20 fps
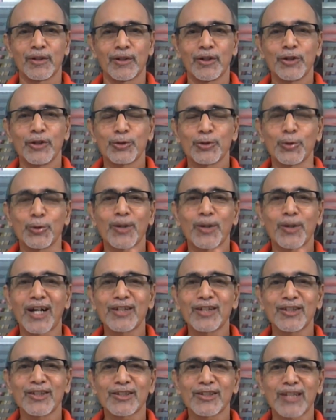So you
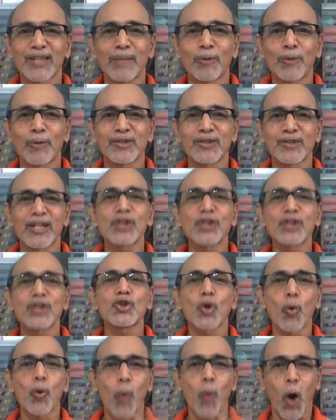can't just keep on saying
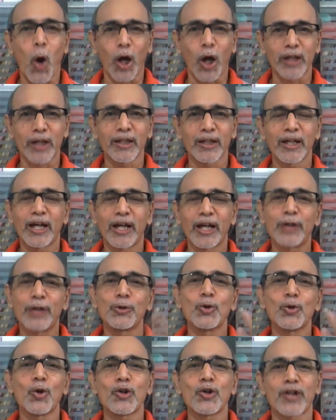so what and you
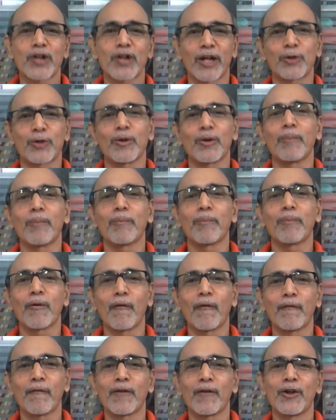don't try to
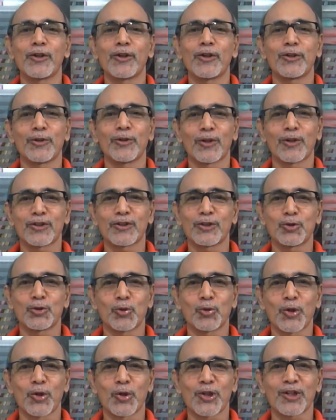improve your
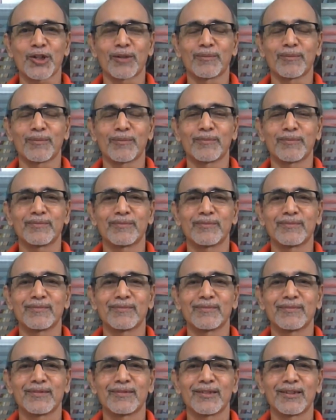situation.
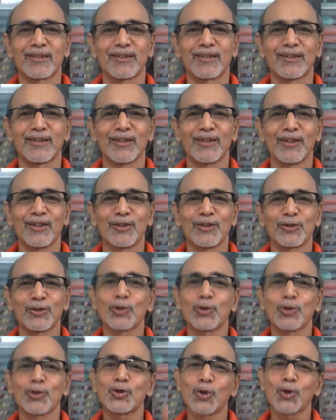
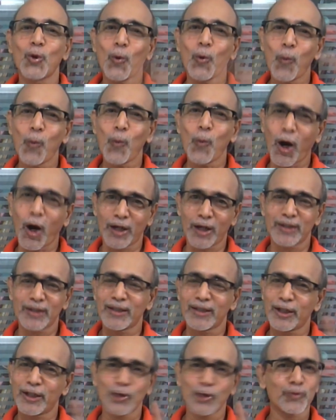So, so what?
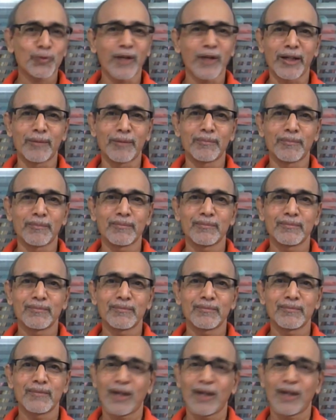That is fine.
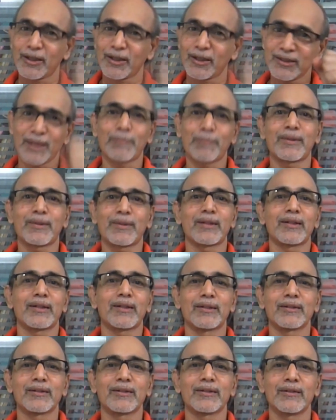Accept
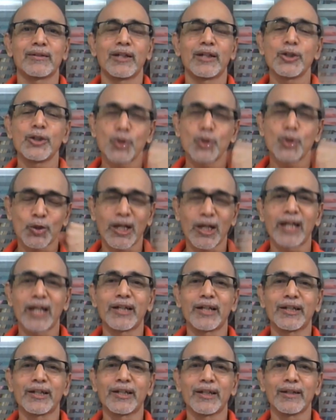it in
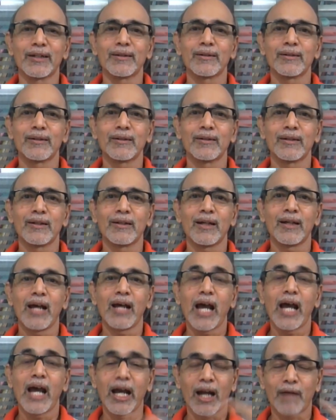totality.
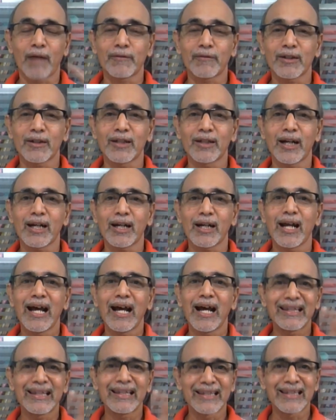And after that,
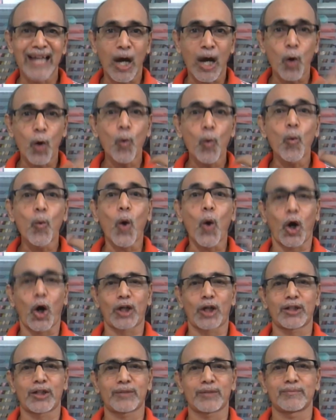now
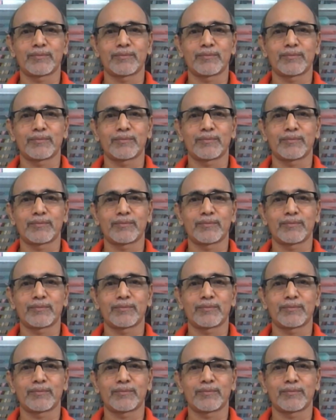what?